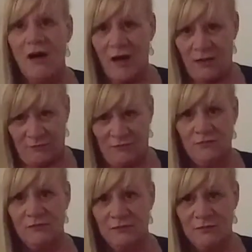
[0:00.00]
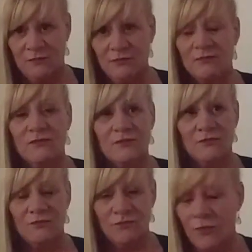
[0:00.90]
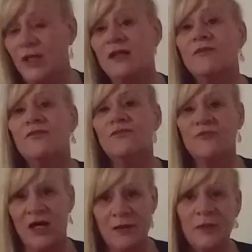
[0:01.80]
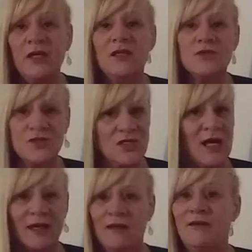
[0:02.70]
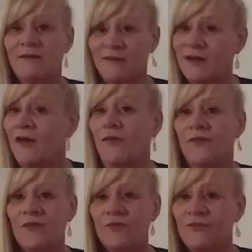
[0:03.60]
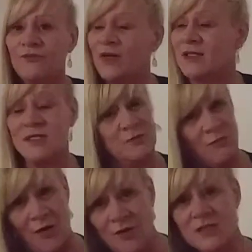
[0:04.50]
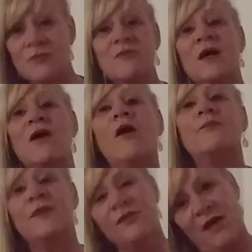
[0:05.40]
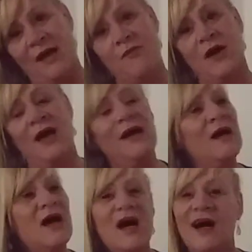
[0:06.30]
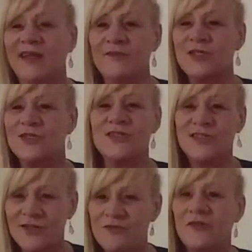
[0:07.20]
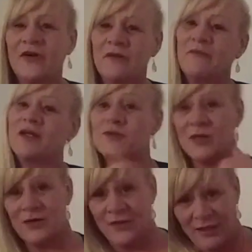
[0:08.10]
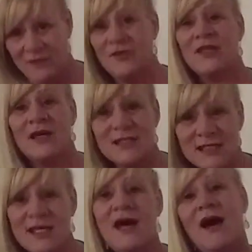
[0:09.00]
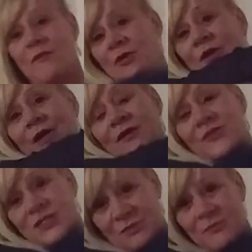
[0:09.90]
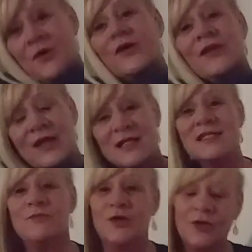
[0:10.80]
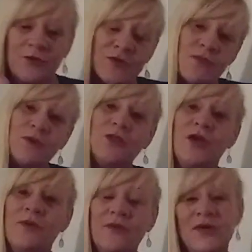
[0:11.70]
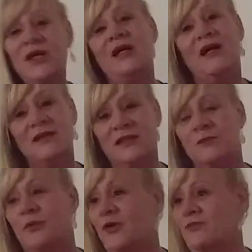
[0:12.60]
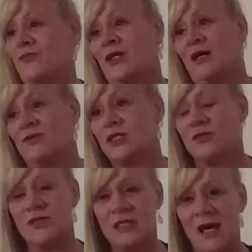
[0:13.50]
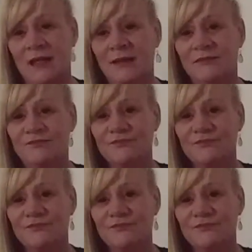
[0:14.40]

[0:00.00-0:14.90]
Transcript: and winning verbally, just like, you know, being smart with my gob than they were. And it was just, you fucking bitch, we're gonna give you this and we're gonna give you some more of this, I'm gonna cripple you to the point where I was suicidal.